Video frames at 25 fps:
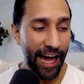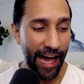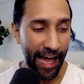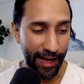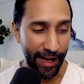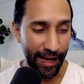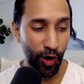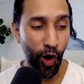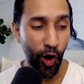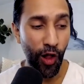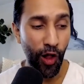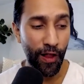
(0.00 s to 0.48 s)

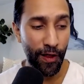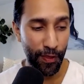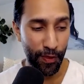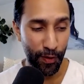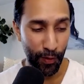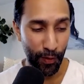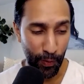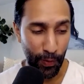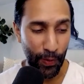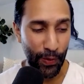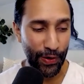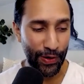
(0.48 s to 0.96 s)
I call it
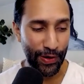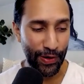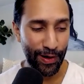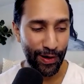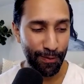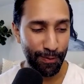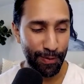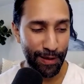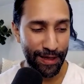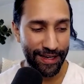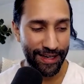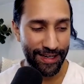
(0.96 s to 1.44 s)
the
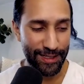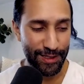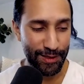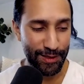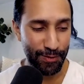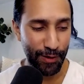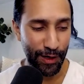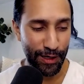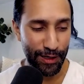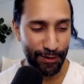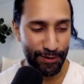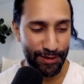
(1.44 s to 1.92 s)
work because
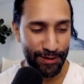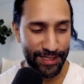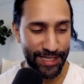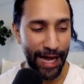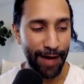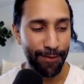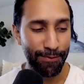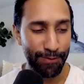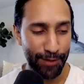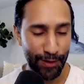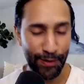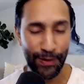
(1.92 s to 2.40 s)
when you
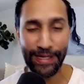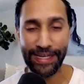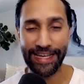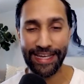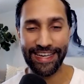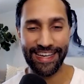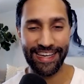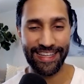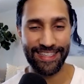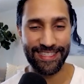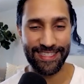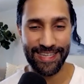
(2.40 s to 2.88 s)
stop doing
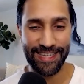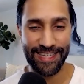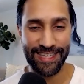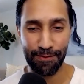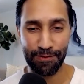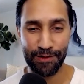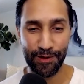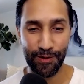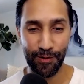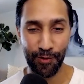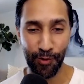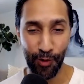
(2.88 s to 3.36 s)
it, it
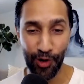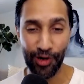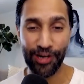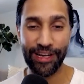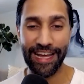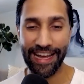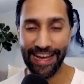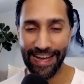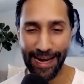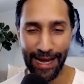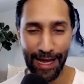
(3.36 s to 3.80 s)
stops working.